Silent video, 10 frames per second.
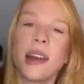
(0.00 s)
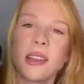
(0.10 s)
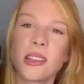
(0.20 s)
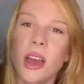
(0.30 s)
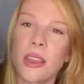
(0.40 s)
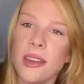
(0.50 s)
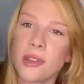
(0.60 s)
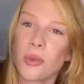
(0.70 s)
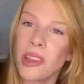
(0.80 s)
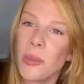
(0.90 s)
I saw this
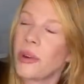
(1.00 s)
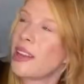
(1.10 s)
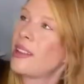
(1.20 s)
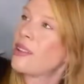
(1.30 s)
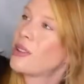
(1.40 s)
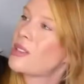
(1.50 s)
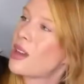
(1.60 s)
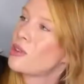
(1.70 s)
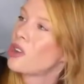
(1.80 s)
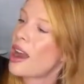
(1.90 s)
really pretty little
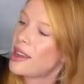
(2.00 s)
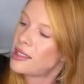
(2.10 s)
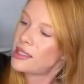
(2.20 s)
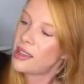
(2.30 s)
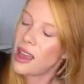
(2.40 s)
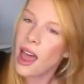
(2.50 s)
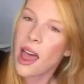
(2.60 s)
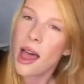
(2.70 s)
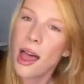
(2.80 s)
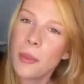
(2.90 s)
sundress.
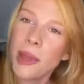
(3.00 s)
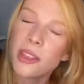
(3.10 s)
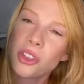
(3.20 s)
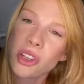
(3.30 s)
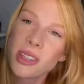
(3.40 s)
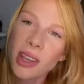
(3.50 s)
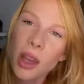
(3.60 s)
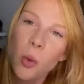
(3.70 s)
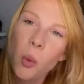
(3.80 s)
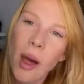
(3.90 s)
It's just like
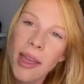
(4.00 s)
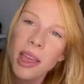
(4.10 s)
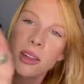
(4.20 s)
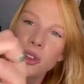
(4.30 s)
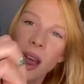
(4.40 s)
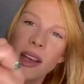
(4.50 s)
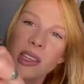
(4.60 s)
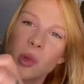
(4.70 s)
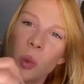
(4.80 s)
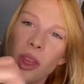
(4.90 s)
a white
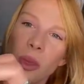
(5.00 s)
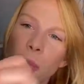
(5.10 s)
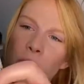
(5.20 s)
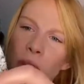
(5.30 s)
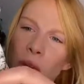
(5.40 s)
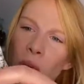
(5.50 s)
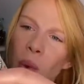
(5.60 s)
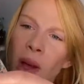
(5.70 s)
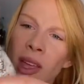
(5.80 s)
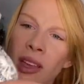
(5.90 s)
dress with
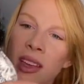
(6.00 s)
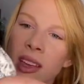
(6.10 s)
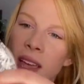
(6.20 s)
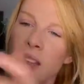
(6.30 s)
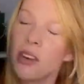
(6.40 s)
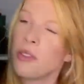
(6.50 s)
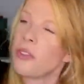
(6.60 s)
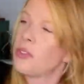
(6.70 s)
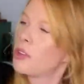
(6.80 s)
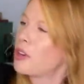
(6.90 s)
blue and
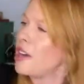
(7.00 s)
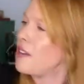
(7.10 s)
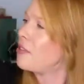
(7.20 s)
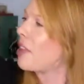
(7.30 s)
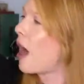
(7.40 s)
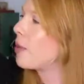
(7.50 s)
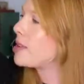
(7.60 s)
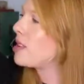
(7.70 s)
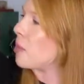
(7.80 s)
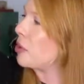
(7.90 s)
green
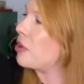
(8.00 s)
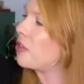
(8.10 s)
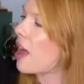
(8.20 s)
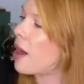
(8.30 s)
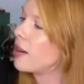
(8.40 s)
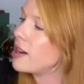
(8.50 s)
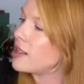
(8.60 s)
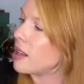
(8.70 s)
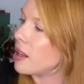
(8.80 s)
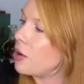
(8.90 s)
flowers, like blue flowers
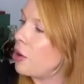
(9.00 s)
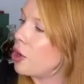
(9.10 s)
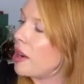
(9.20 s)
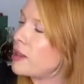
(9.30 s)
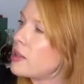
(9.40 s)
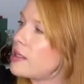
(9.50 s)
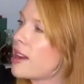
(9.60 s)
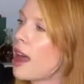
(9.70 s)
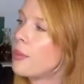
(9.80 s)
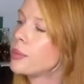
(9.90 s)
and little green
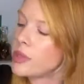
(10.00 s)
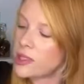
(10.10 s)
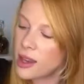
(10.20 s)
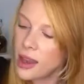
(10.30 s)
stems.